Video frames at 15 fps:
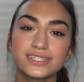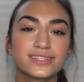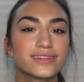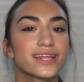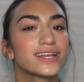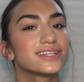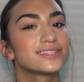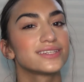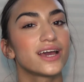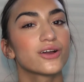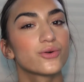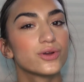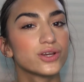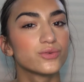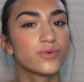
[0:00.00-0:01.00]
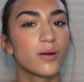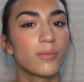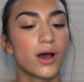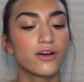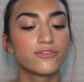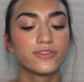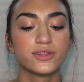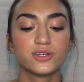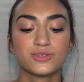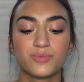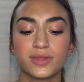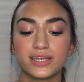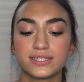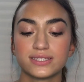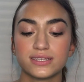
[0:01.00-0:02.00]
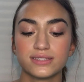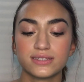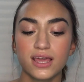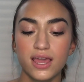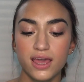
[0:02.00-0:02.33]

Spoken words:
then it's not going to rub off in those places.